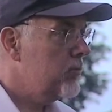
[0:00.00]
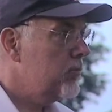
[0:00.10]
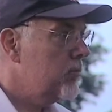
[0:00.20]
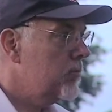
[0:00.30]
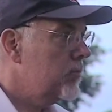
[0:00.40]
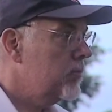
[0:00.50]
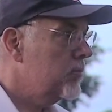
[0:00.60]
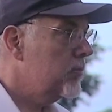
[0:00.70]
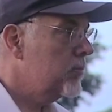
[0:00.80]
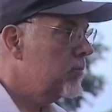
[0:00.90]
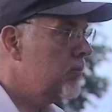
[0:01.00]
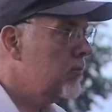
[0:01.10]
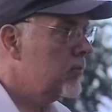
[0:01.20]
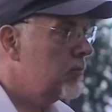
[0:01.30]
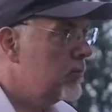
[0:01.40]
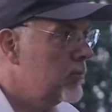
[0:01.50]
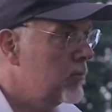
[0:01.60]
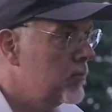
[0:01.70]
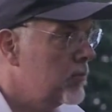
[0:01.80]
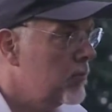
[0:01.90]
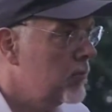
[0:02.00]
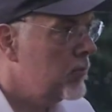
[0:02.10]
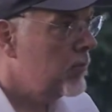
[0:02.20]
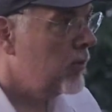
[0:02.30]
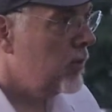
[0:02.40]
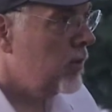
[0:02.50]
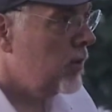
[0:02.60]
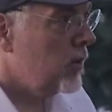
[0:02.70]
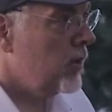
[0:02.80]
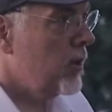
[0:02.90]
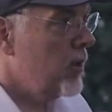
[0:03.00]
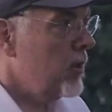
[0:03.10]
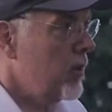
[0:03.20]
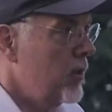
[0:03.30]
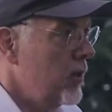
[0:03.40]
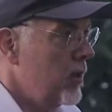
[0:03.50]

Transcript: [no speech]